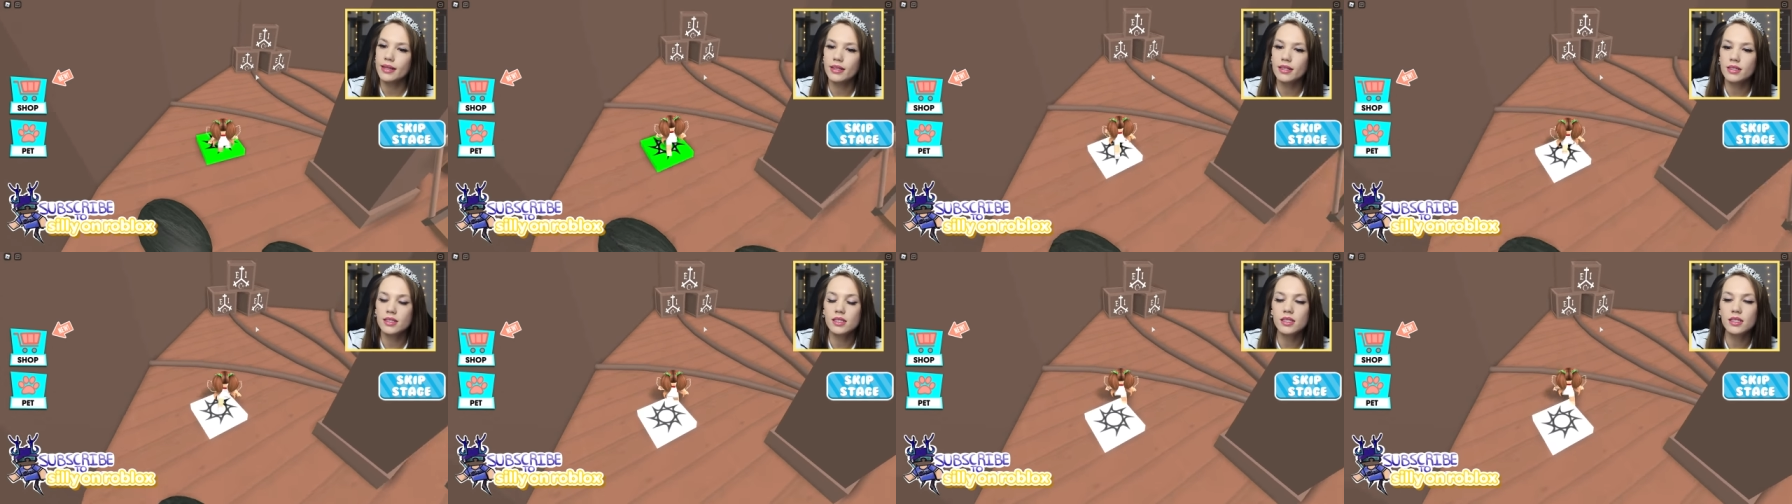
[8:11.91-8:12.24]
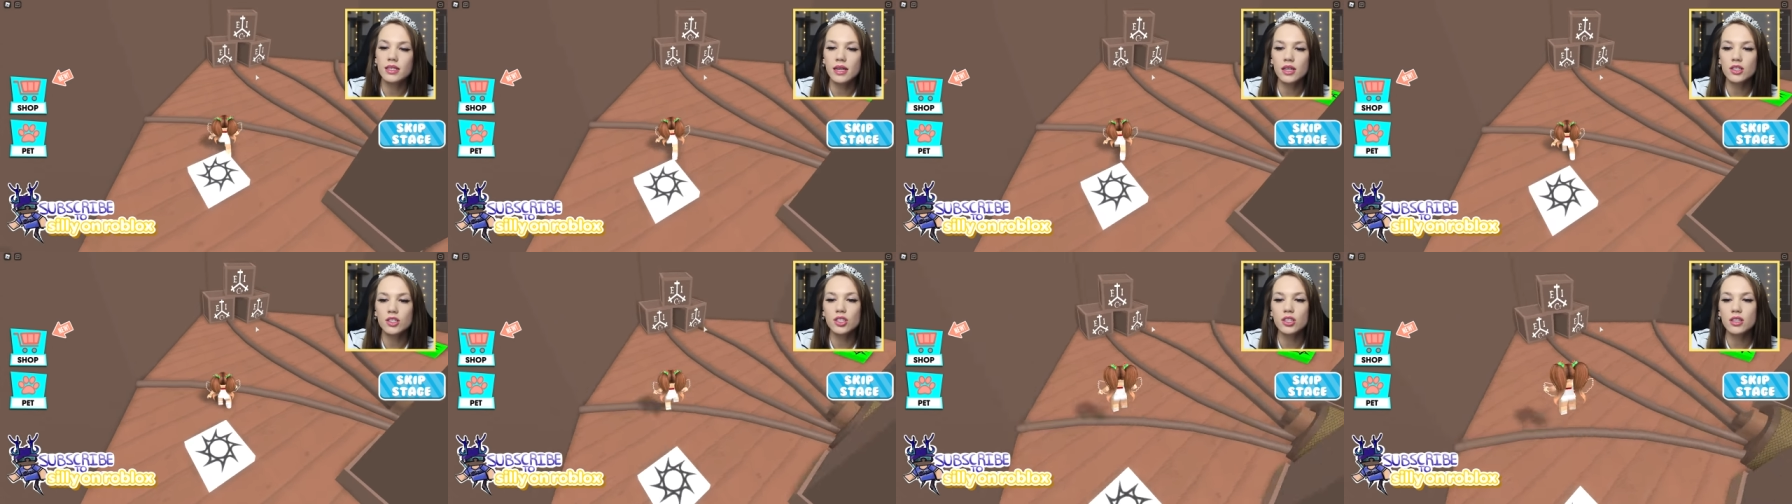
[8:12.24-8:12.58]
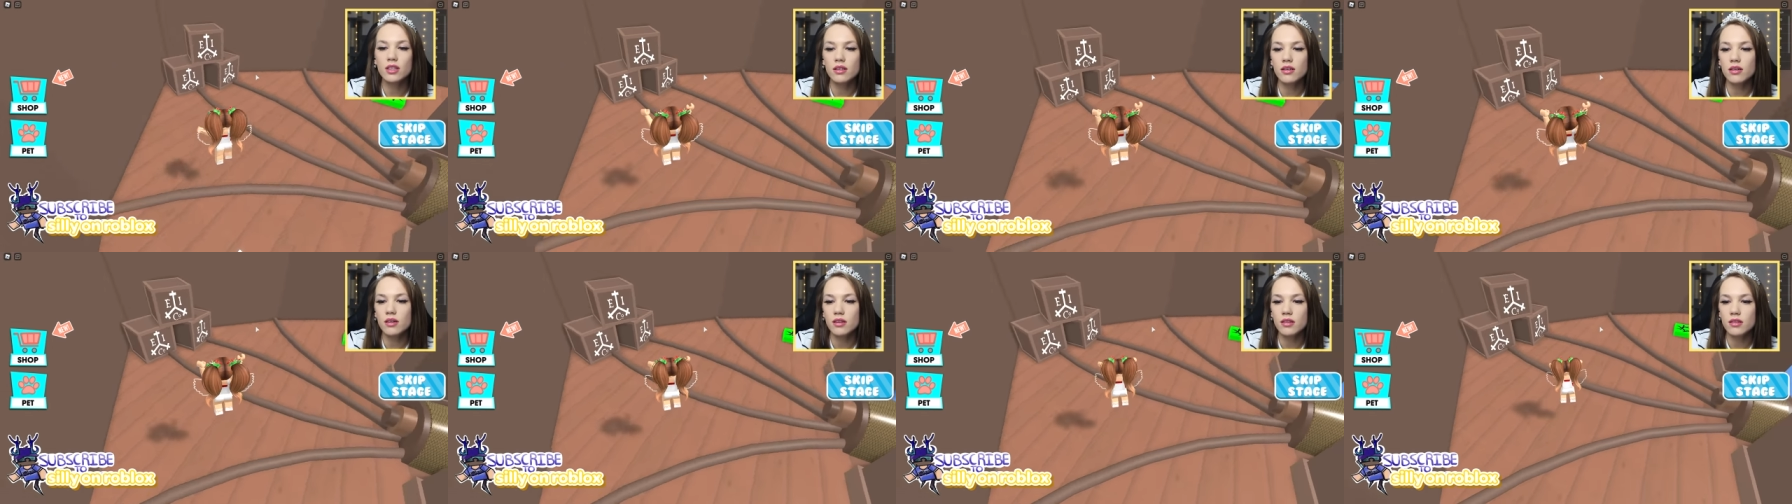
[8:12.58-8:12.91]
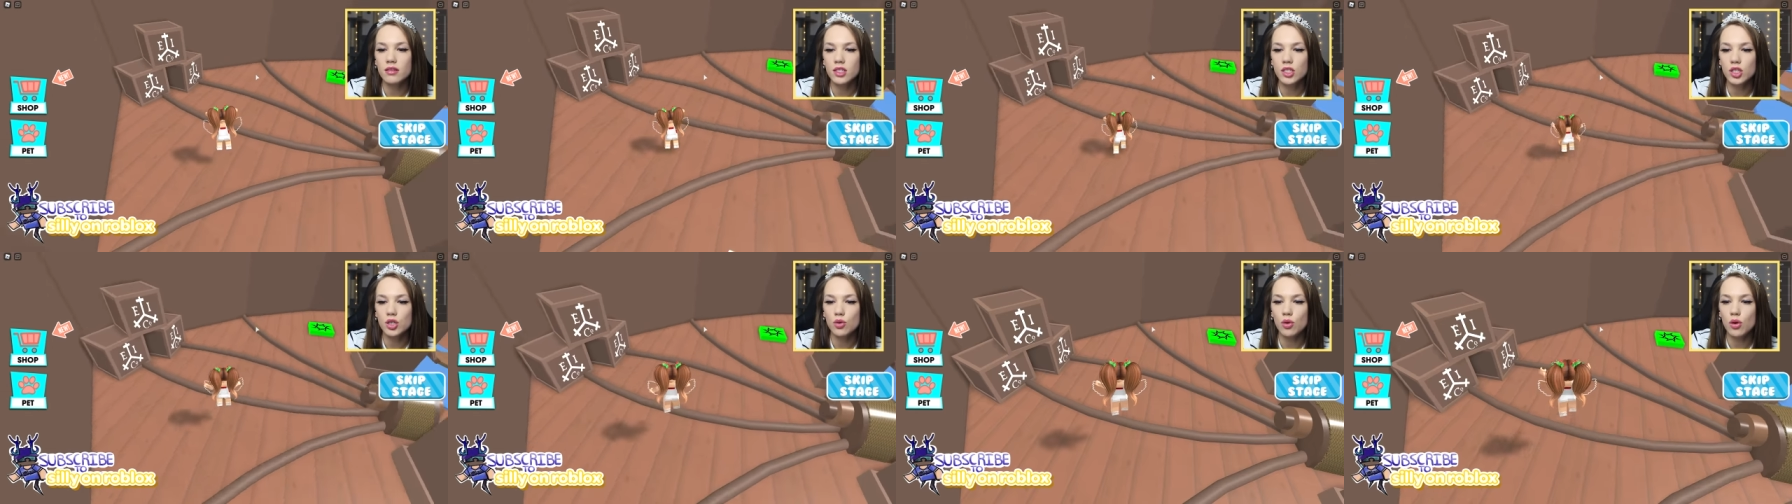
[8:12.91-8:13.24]
This is actually
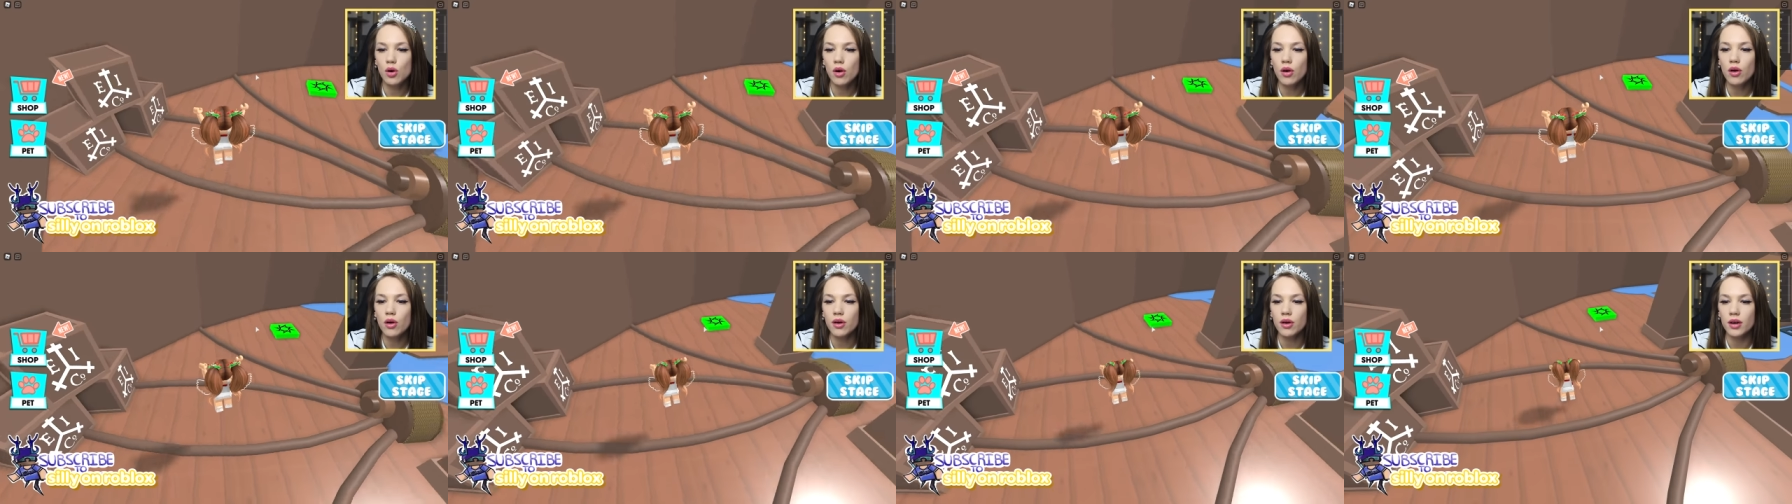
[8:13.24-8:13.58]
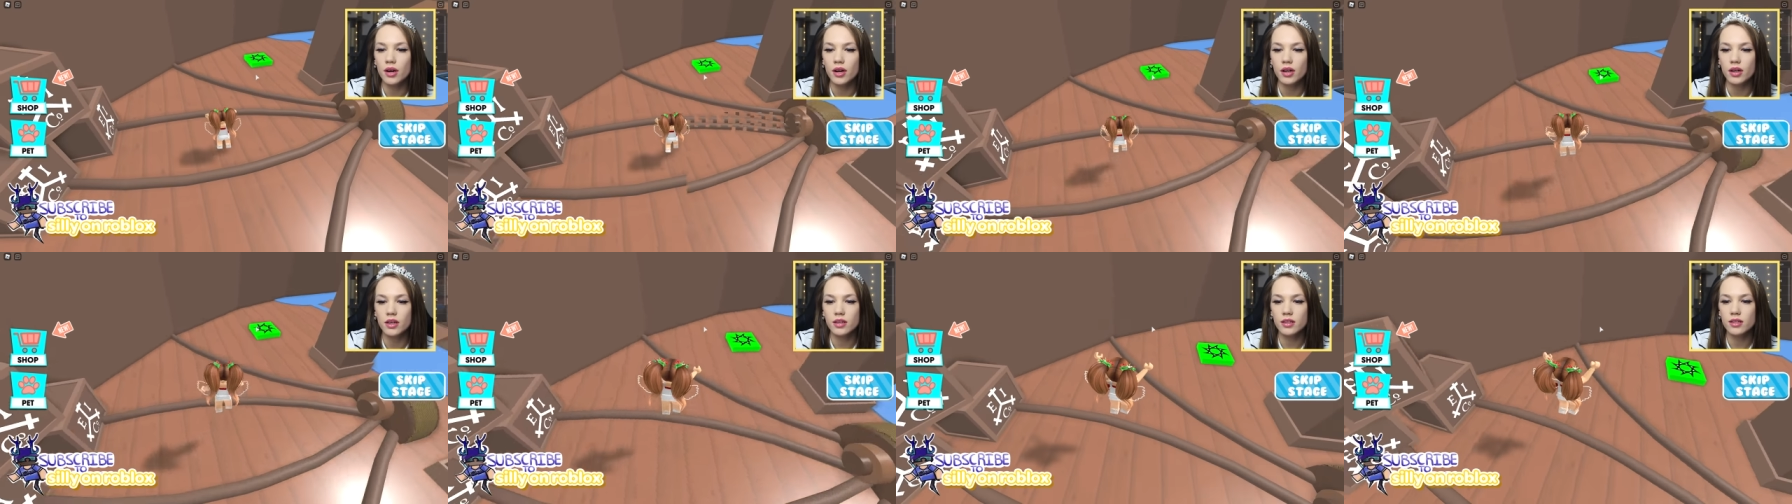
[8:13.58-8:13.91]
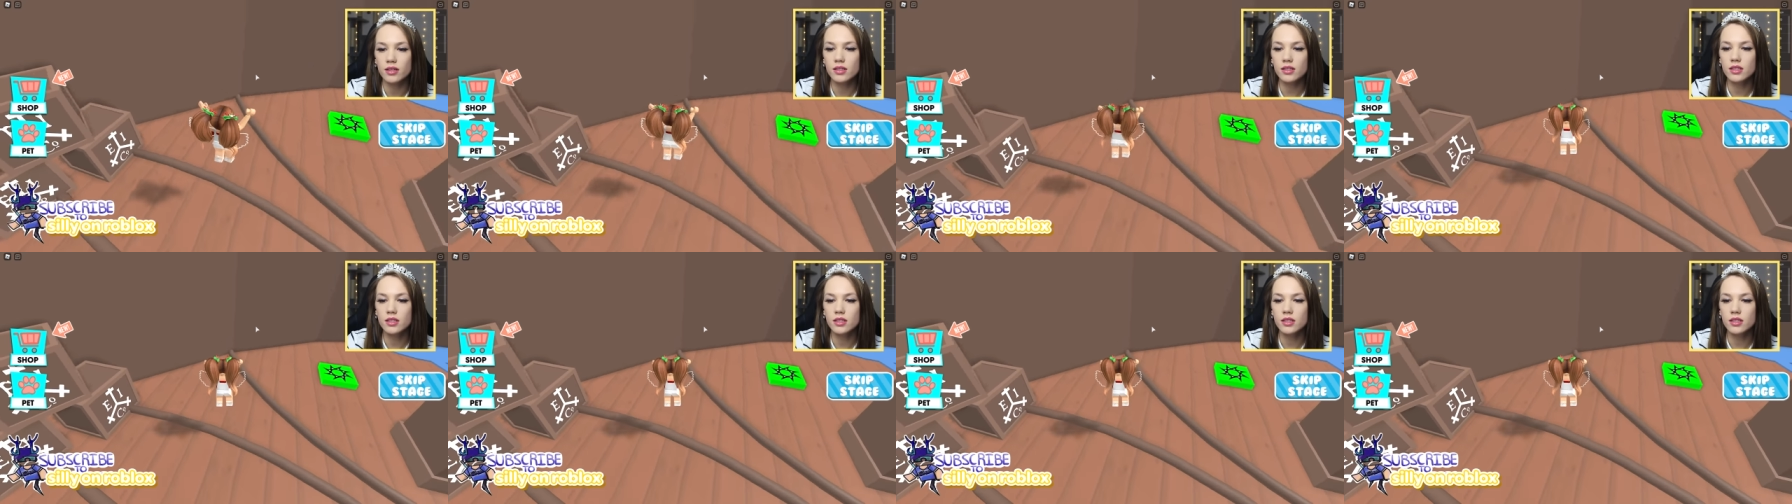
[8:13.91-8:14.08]
not too hard.